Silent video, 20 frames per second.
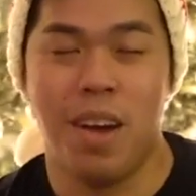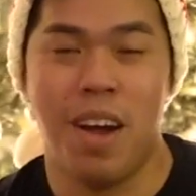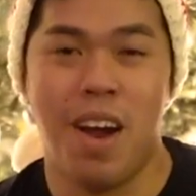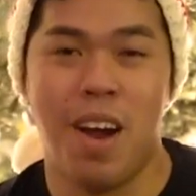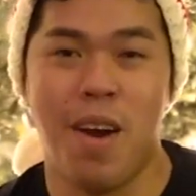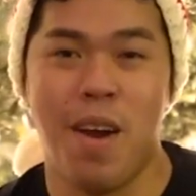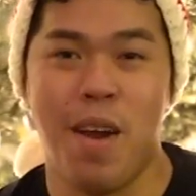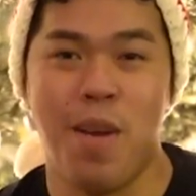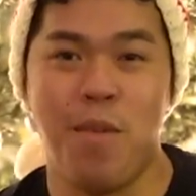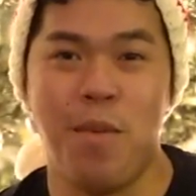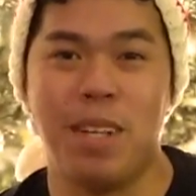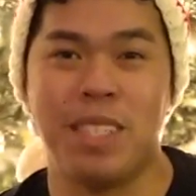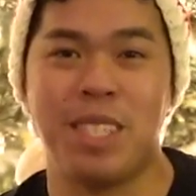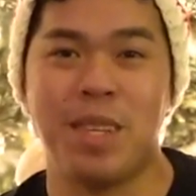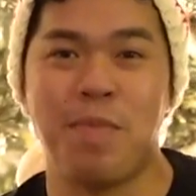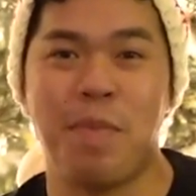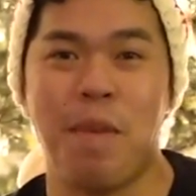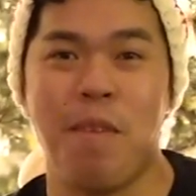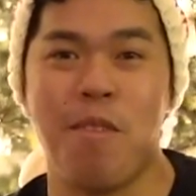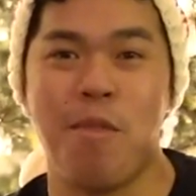Alright, what's
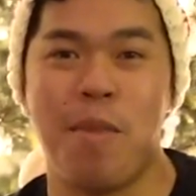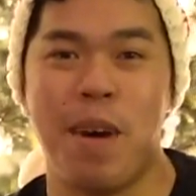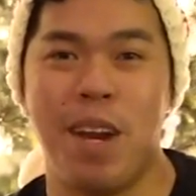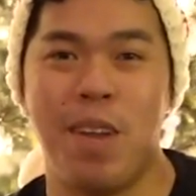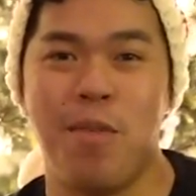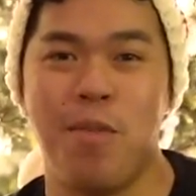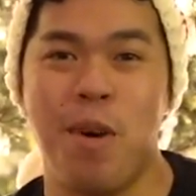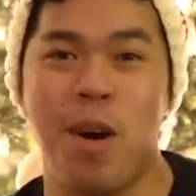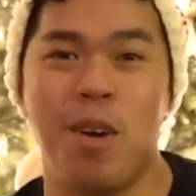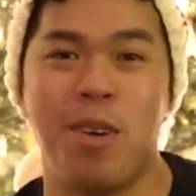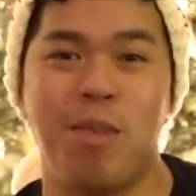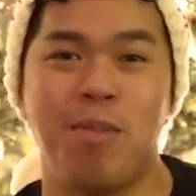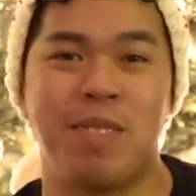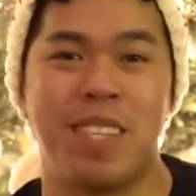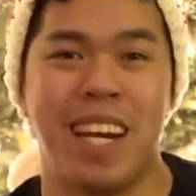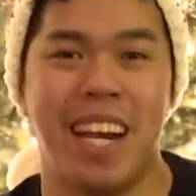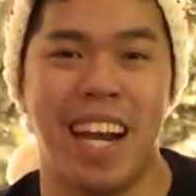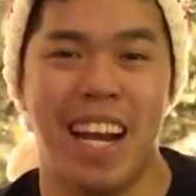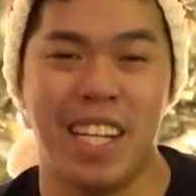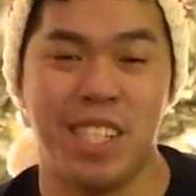up everybody? Welcome
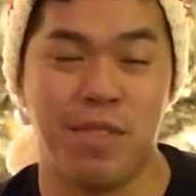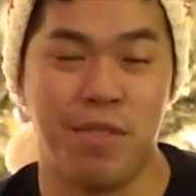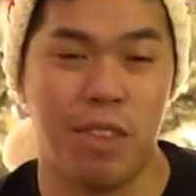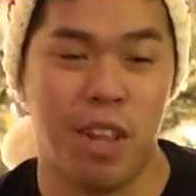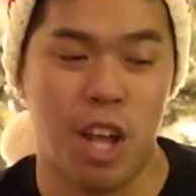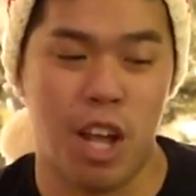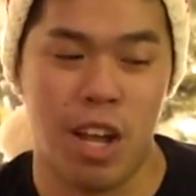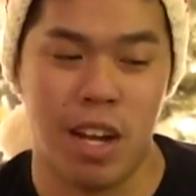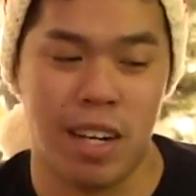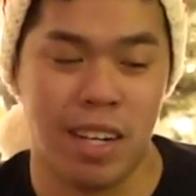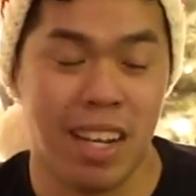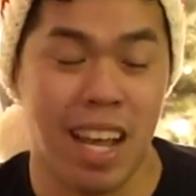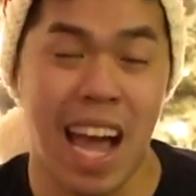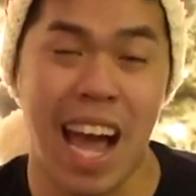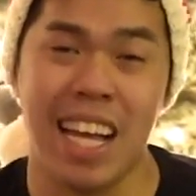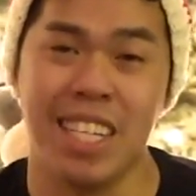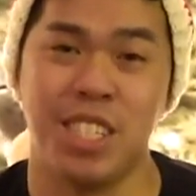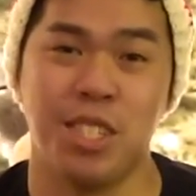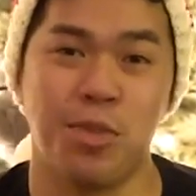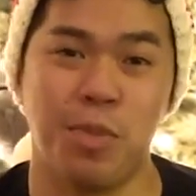to today's vlog.
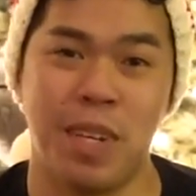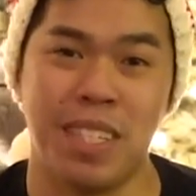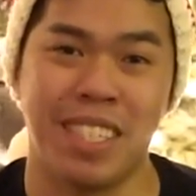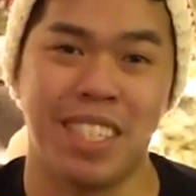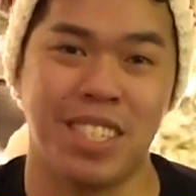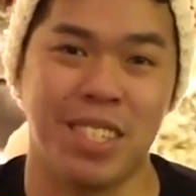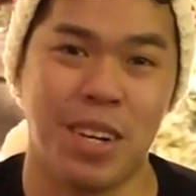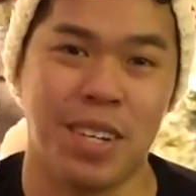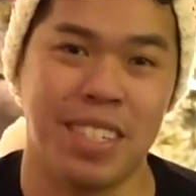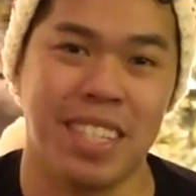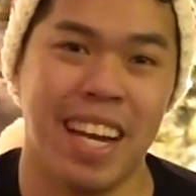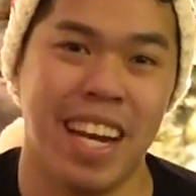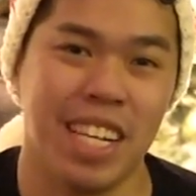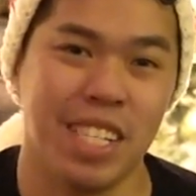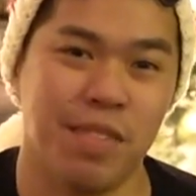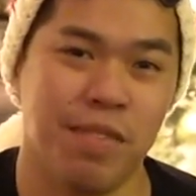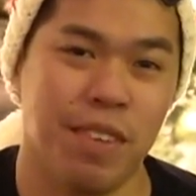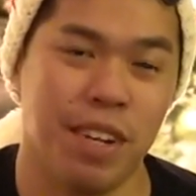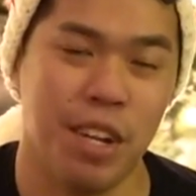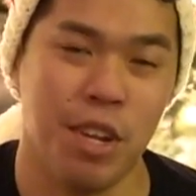I just want to start
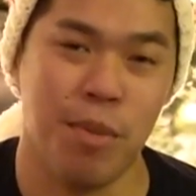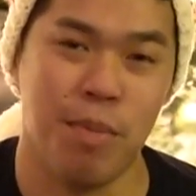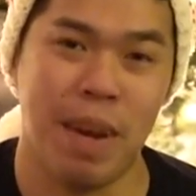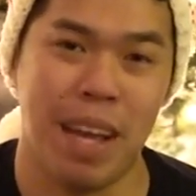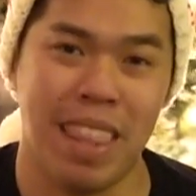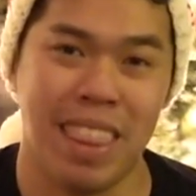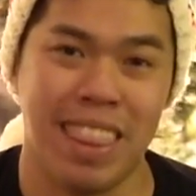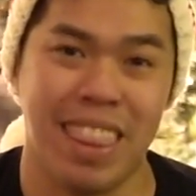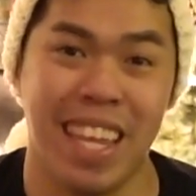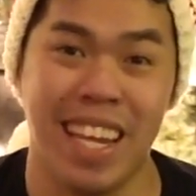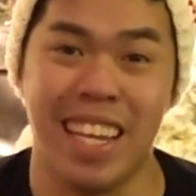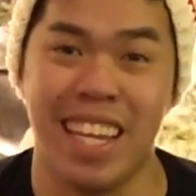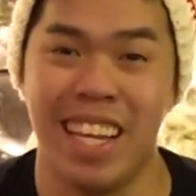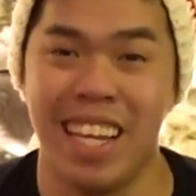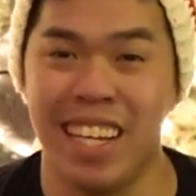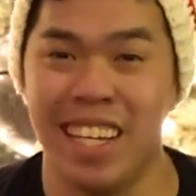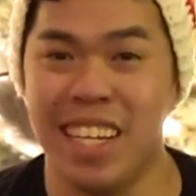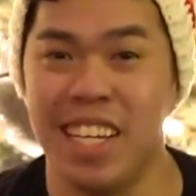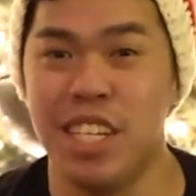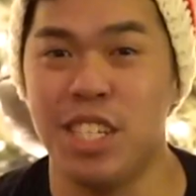today's video by
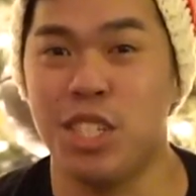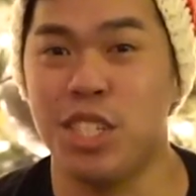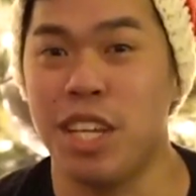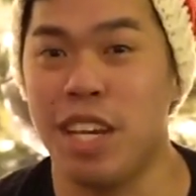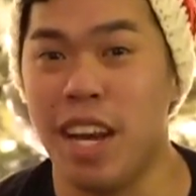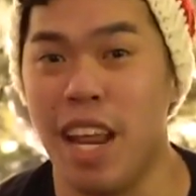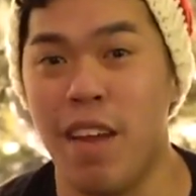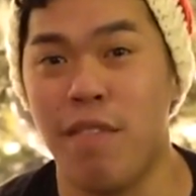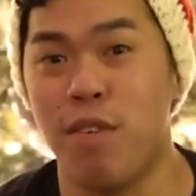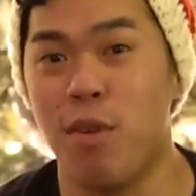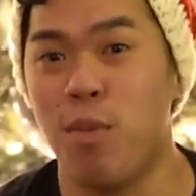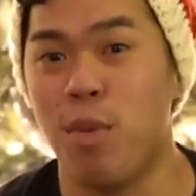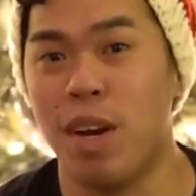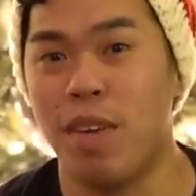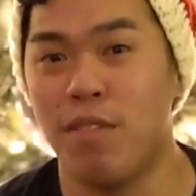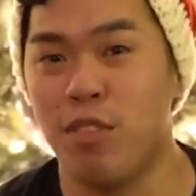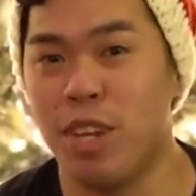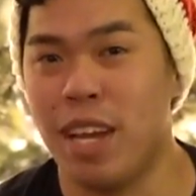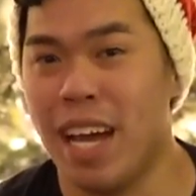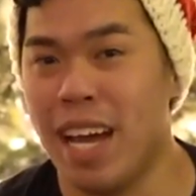thanking each and every one
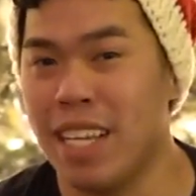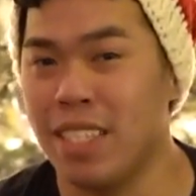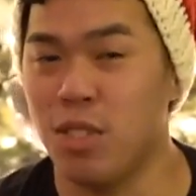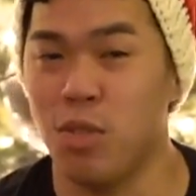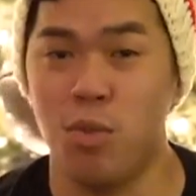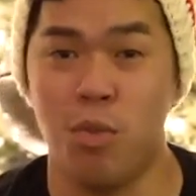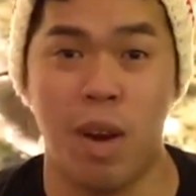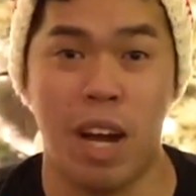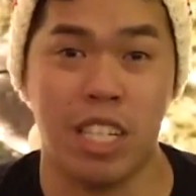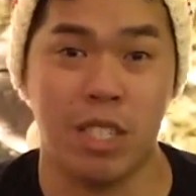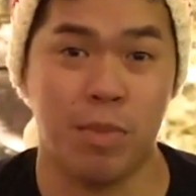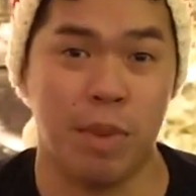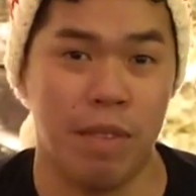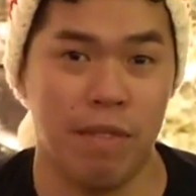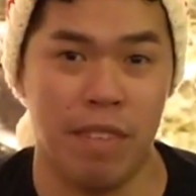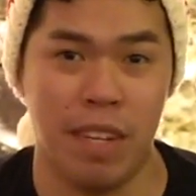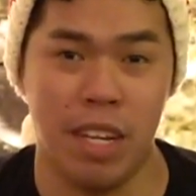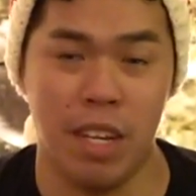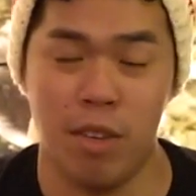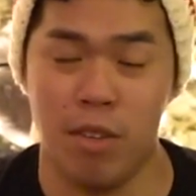of you guys who watch my
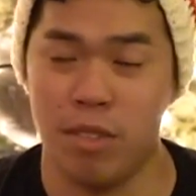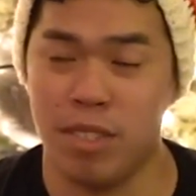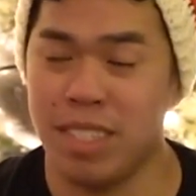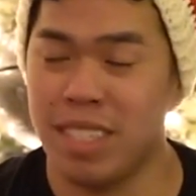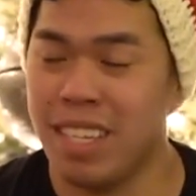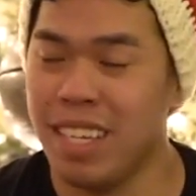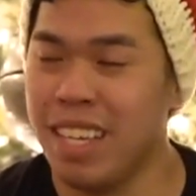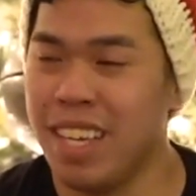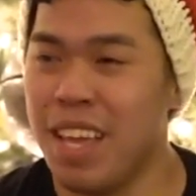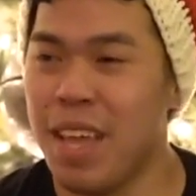videos.